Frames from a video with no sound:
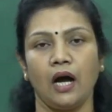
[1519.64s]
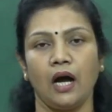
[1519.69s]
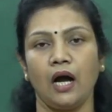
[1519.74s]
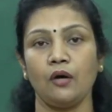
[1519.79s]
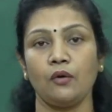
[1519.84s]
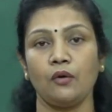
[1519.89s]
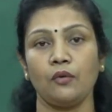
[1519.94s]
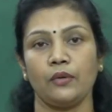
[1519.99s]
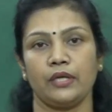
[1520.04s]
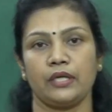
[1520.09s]

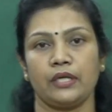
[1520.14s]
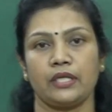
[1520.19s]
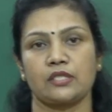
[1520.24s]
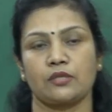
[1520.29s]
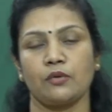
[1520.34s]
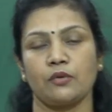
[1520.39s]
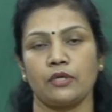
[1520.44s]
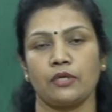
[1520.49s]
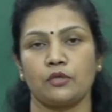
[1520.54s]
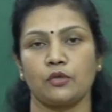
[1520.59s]
how it
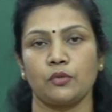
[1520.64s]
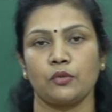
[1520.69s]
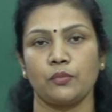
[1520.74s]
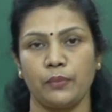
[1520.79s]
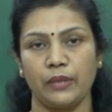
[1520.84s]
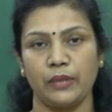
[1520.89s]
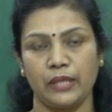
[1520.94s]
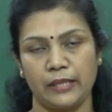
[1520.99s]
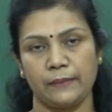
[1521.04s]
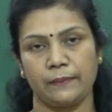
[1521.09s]
is going to
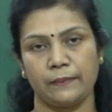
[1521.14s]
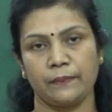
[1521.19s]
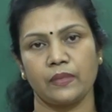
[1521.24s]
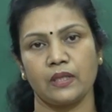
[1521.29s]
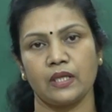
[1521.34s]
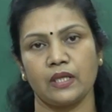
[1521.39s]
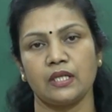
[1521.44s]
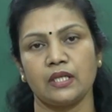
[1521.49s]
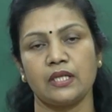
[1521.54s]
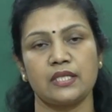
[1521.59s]
be
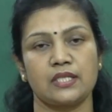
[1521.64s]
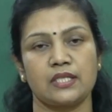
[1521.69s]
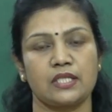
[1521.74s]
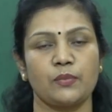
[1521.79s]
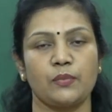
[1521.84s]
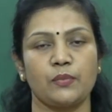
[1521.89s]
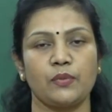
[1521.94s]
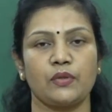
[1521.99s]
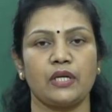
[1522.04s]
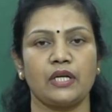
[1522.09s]

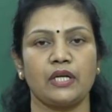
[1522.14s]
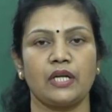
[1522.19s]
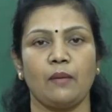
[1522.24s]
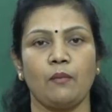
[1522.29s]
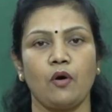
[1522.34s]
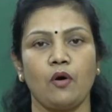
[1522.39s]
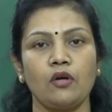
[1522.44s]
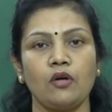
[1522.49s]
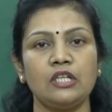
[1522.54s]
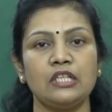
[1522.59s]
distributed
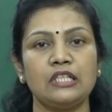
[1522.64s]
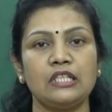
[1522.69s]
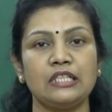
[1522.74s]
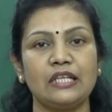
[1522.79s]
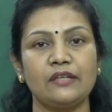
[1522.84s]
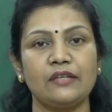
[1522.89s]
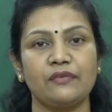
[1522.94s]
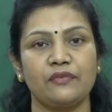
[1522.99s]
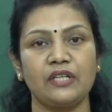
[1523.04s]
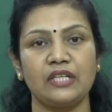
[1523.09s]
among
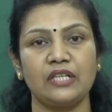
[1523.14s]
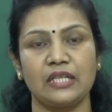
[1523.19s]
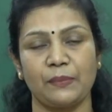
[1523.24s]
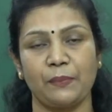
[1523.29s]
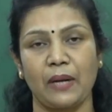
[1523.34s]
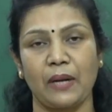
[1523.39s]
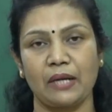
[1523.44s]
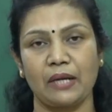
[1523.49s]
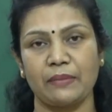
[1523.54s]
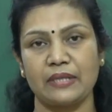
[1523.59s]
different
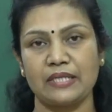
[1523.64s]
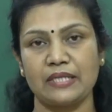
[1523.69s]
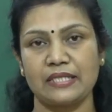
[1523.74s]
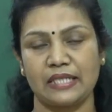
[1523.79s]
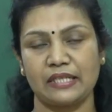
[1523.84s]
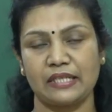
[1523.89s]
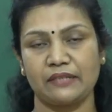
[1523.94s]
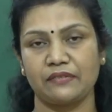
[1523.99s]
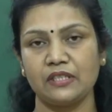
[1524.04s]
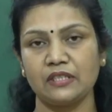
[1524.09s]

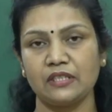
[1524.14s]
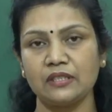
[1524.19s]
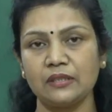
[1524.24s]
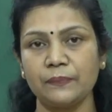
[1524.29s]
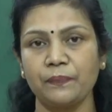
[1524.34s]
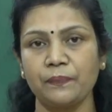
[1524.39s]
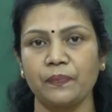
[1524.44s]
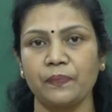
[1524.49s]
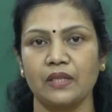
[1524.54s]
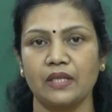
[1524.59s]
departments if
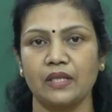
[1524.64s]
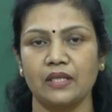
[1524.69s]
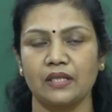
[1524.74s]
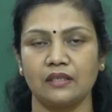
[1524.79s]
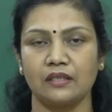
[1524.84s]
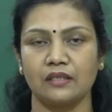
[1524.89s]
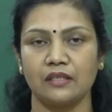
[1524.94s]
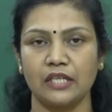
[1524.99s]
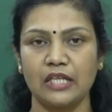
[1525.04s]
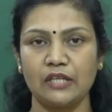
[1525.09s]
the
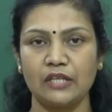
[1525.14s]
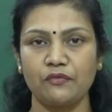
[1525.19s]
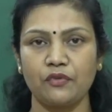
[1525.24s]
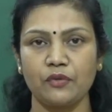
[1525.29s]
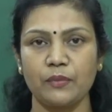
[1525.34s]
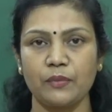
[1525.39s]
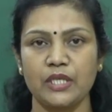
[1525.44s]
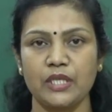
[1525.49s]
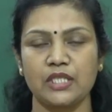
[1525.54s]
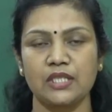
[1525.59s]

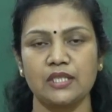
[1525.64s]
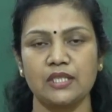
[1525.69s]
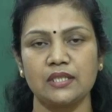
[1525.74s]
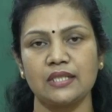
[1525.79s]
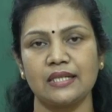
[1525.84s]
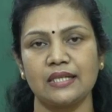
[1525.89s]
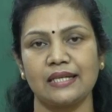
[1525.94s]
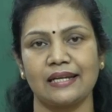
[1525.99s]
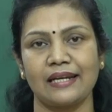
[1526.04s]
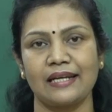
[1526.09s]

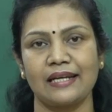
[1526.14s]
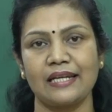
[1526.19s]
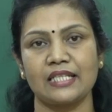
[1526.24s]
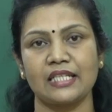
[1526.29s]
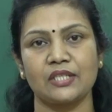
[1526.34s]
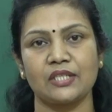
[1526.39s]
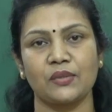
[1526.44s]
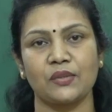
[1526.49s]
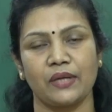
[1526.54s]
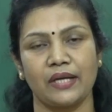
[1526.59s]
information
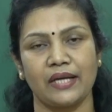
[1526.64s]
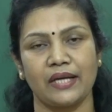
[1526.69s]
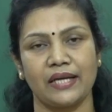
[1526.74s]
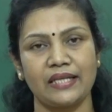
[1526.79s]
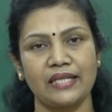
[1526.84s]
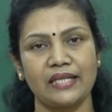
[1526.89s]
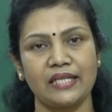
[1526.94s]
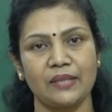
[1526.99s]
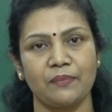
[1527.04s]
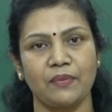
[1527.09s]
related to
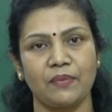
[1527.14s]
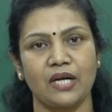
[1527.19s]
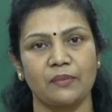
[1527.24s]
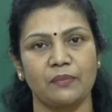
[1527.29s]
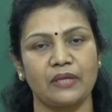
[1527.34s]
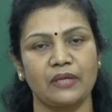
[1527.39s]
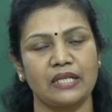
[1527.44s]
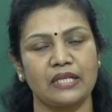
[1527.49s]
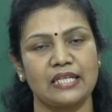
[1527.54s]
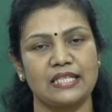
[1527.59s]
any
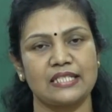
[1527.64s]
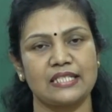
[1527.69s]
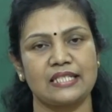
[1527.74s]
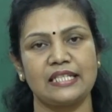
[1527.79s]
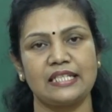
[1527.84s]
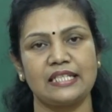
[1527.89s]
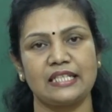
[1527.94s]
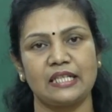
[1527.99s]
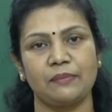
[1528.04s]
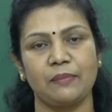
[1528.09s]
department
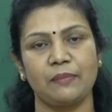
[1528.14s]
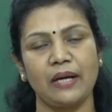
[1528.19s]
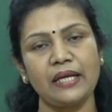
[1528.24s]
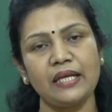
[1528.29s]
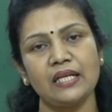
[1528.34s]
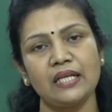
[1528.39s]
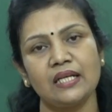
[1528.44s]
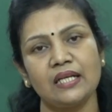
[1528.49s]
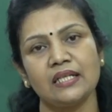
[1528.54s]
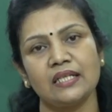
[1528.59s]
is needed
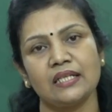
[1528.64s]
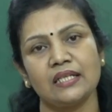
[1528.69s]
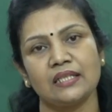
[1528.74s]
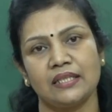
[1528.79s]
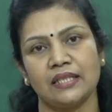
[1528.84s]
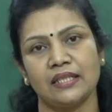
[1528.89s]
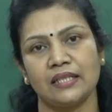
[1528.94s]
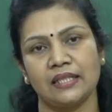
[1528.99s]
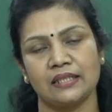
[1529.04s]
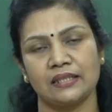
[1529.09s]
by
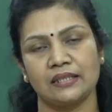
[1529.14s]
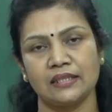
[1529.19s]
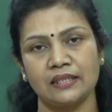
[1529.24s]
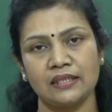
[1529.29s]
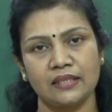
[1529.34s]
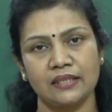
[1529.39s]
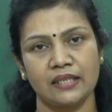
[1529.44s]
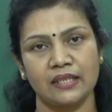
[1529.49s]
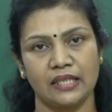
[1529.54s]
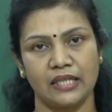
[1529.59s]
the
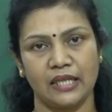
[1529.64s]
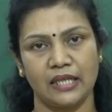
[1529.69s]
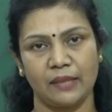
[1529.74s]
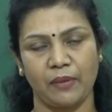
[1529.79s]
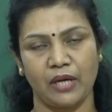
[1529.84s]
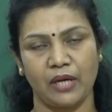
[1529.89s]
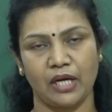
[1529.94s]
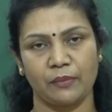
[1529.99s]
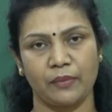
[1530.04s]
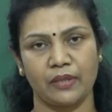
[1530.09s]
other
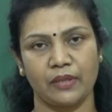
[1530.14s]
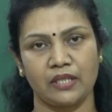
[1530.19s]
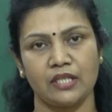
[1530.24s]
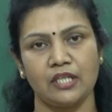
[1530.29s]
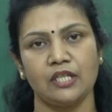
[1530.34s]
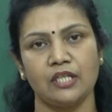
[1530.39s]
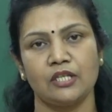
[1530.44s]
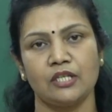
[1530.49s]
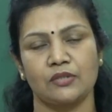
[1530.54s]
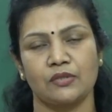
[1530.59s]

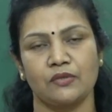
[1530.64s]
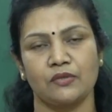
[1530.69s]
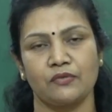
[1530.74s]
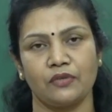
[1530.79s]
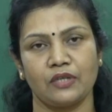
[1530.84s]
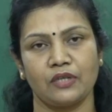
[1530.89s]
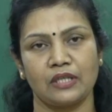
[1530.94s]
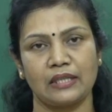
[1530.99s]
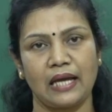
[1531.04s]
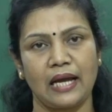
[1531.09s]
department. So
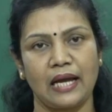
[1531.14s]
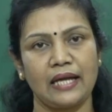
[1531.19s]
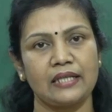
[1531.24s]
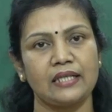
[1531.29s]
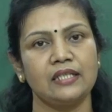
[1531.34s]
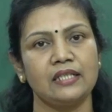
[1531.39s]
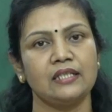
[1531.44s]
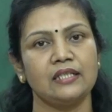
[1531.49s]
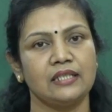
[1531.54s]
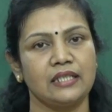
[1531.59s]
for
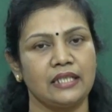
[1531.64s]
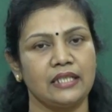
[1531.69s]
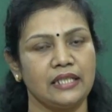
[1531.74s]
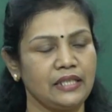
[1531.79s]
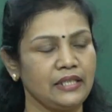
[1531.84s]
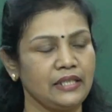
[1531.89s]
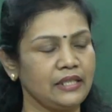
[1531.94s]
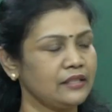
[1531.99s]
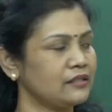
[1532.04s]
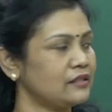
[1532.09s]
that,
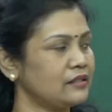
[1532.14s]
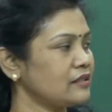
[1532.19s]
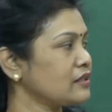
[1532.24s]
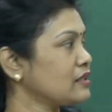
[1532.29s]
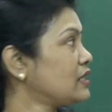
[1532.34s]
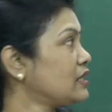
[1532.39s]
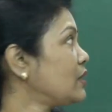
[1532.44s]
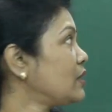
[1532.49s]
here